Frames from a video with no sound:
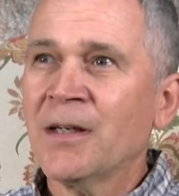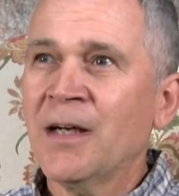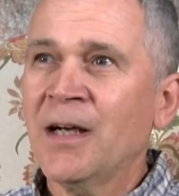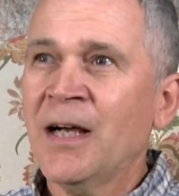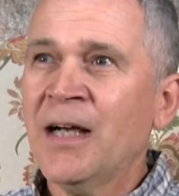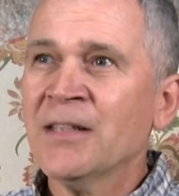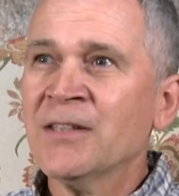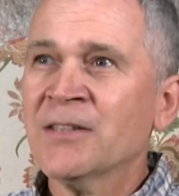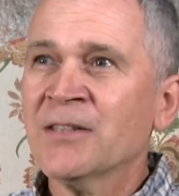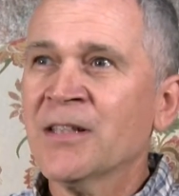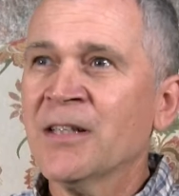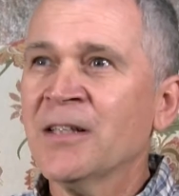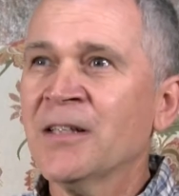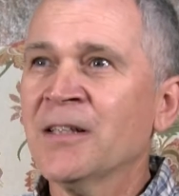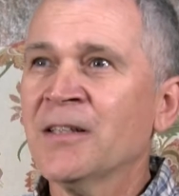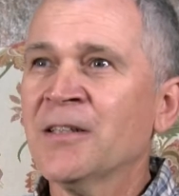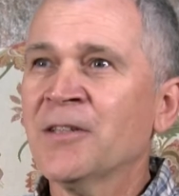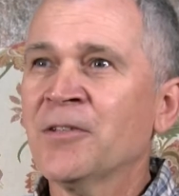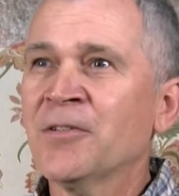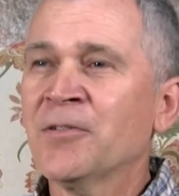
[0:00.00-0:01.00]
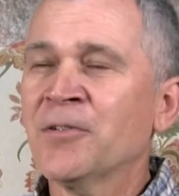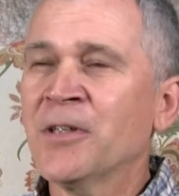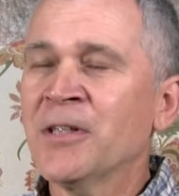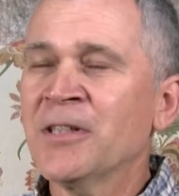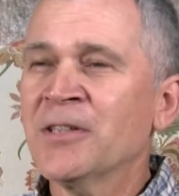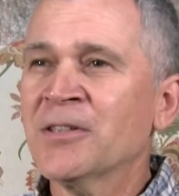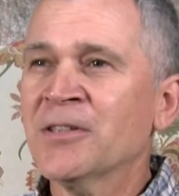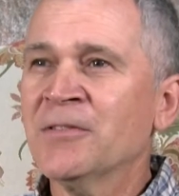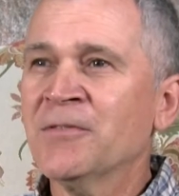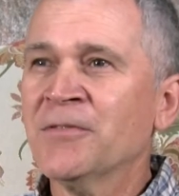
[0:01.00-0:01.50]
I'd say that the
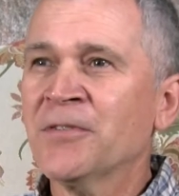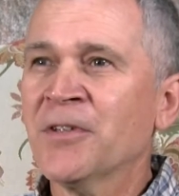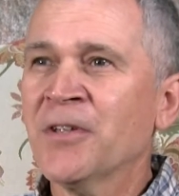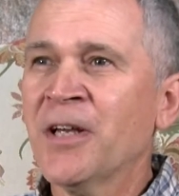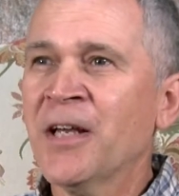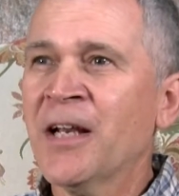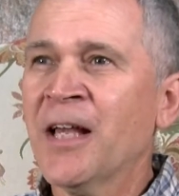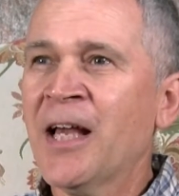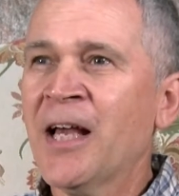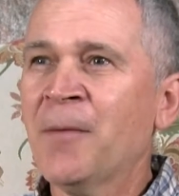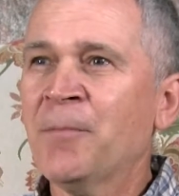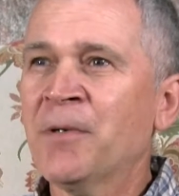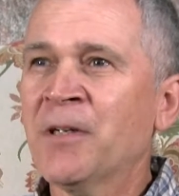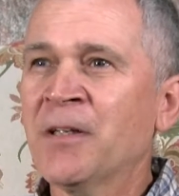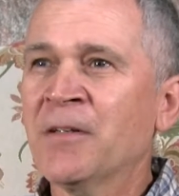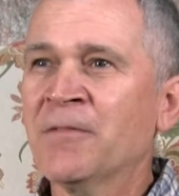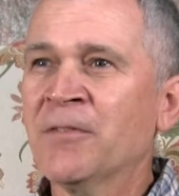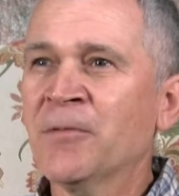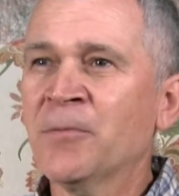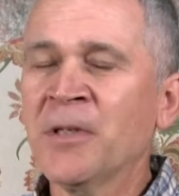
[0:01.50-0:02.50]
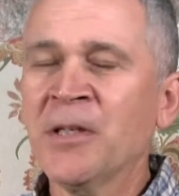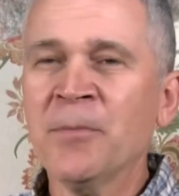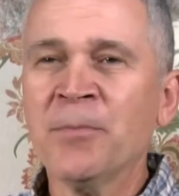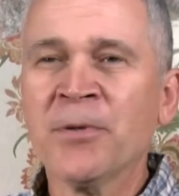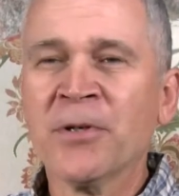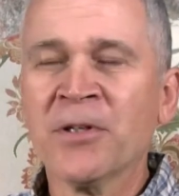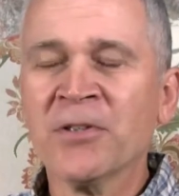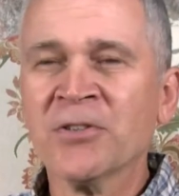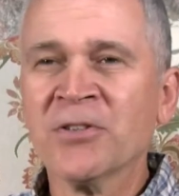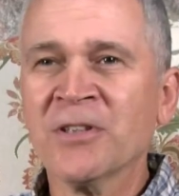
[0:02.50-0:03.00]
reason for that happening for me
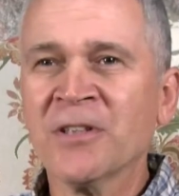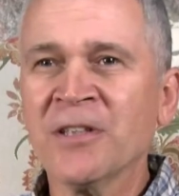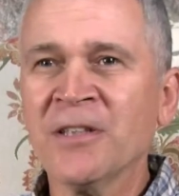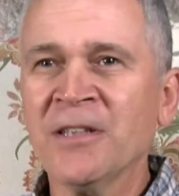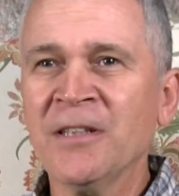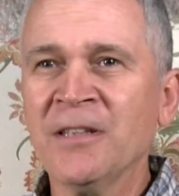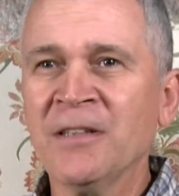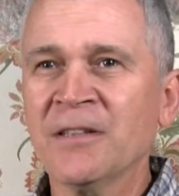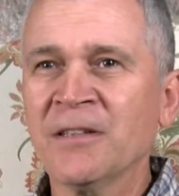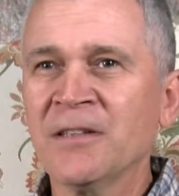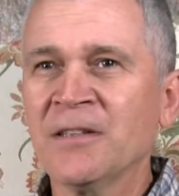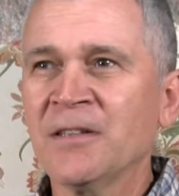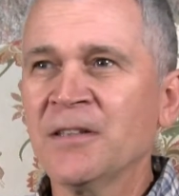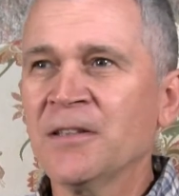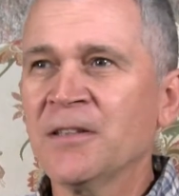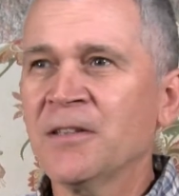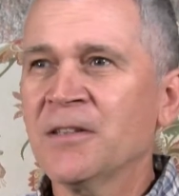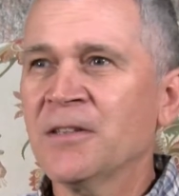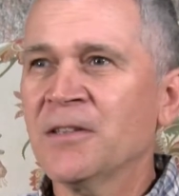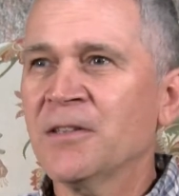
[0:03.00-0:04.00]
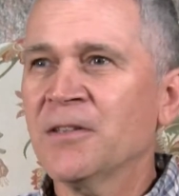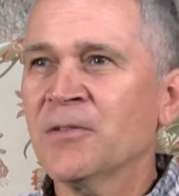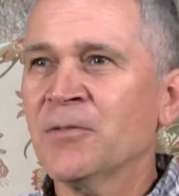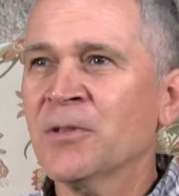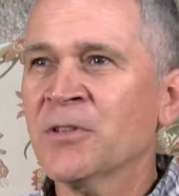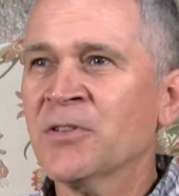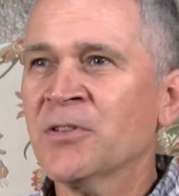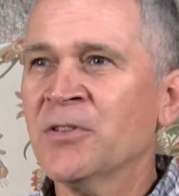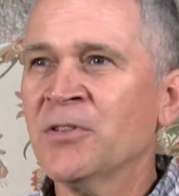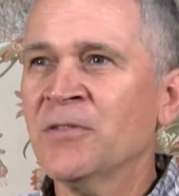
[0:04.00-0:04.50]
personally
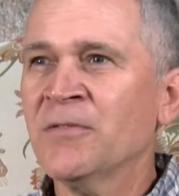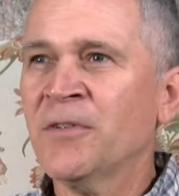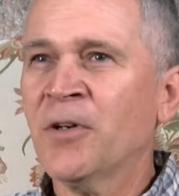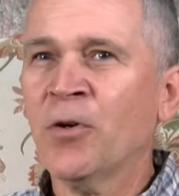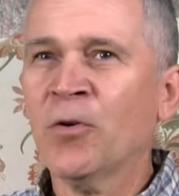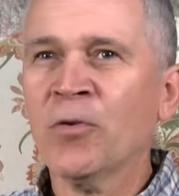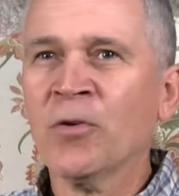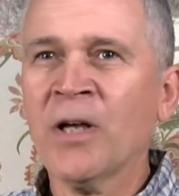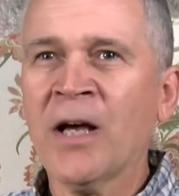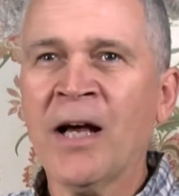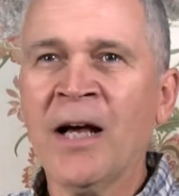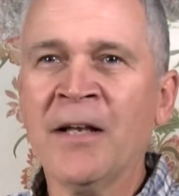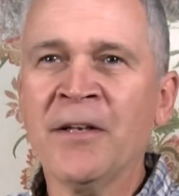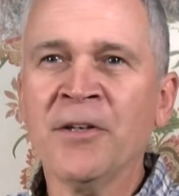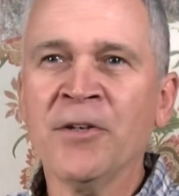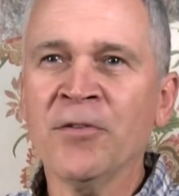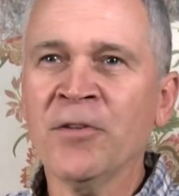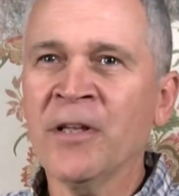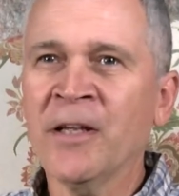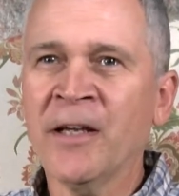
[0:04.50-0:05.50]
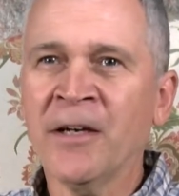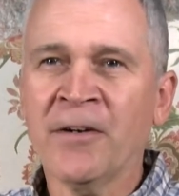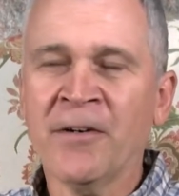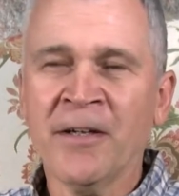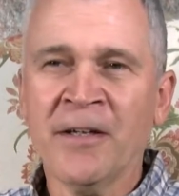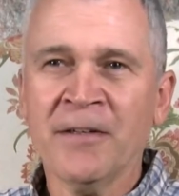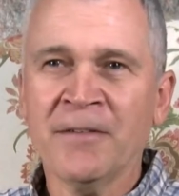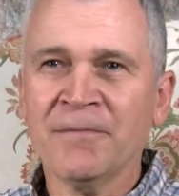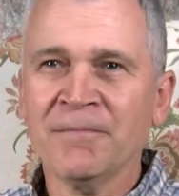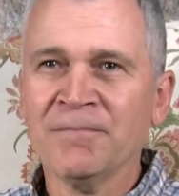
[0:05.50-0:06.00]
was twofold. I knew the
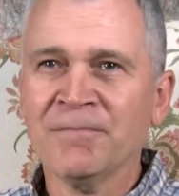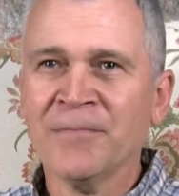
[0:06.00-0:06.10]
area.